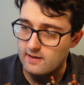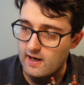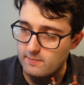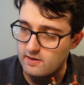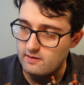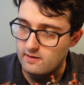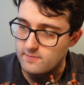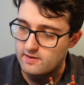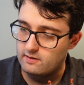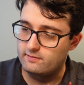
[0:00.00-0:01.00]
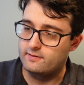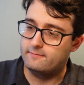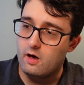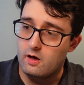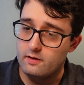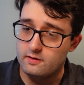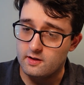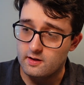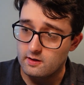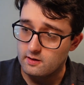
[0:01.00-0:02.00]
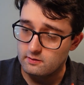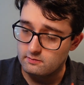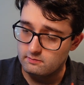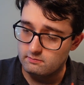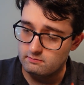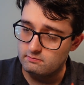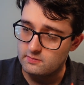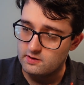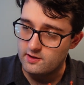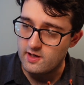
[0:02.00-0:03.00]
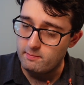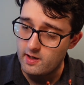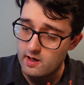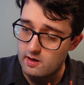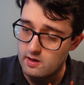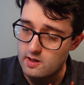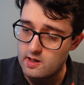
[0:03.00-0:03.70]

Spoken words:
captain himself on the jet bike.